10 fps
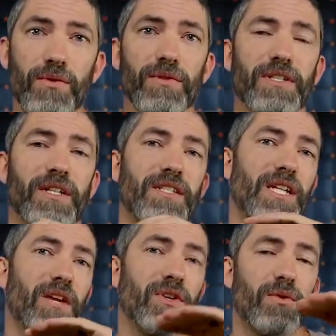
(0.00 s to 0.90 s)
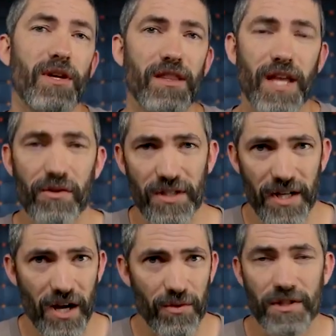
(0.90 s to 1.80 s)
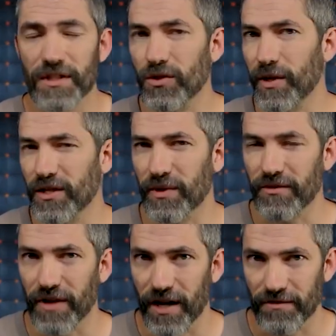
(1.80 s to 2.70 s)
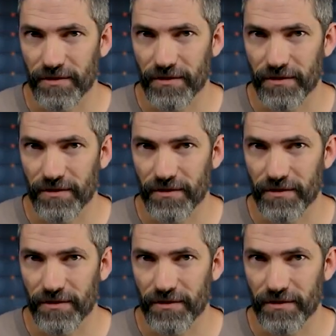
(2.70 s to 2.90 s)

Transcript: tools that can save you 1,000 hours in 2025.